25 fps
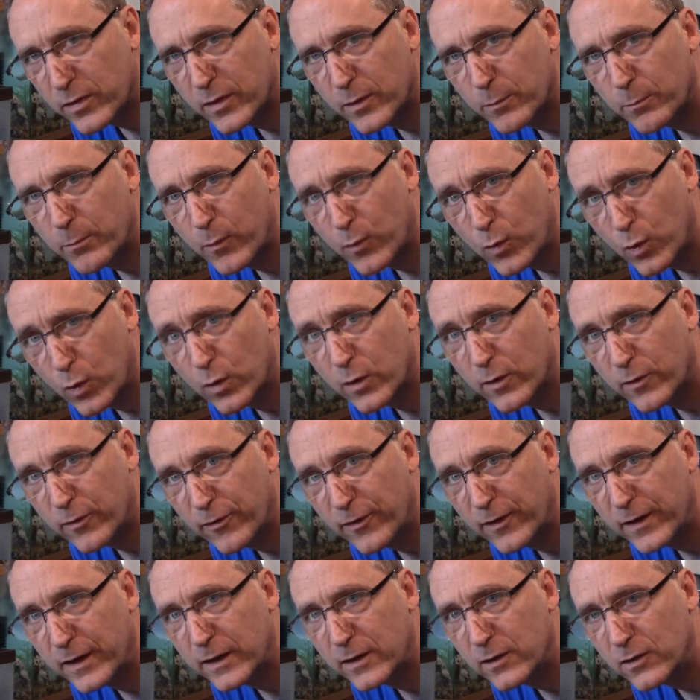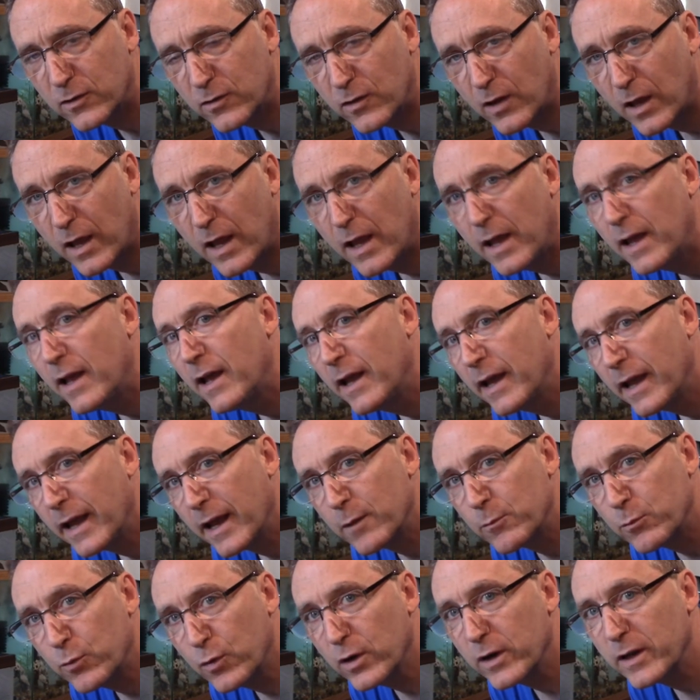the poor fins
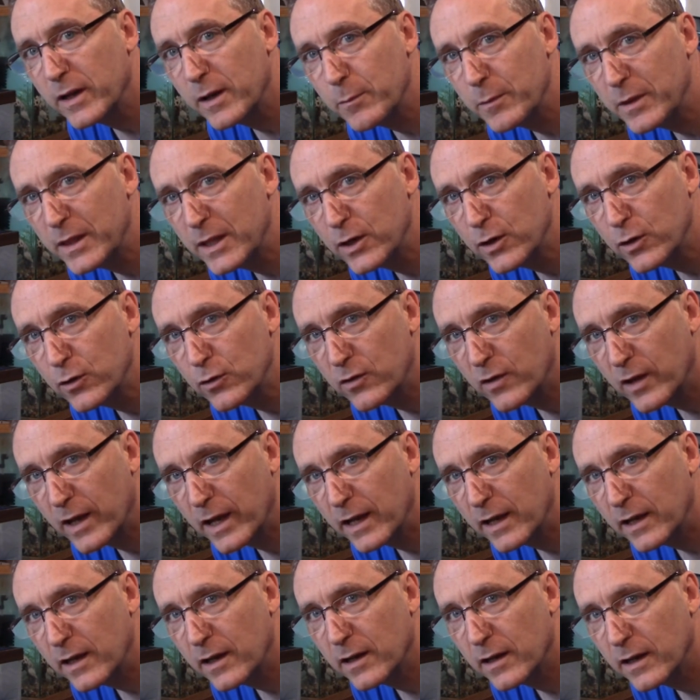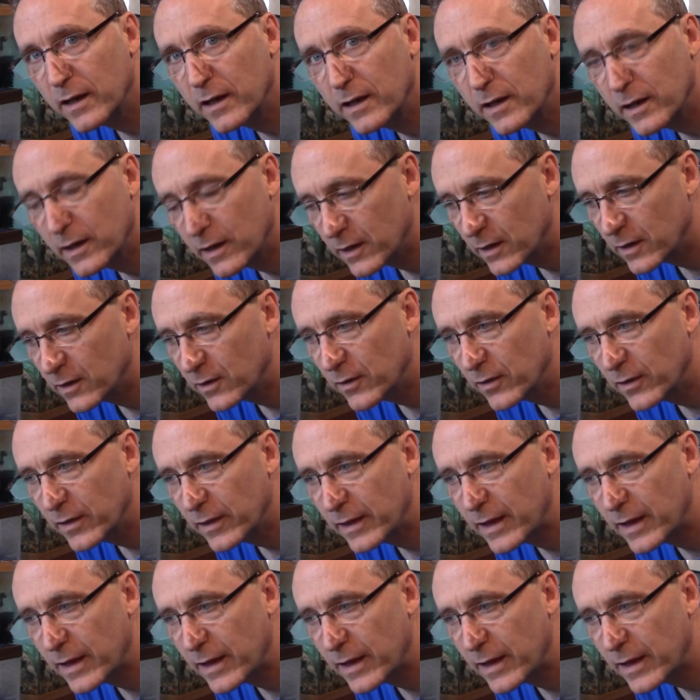and put him in the new tank and then uh,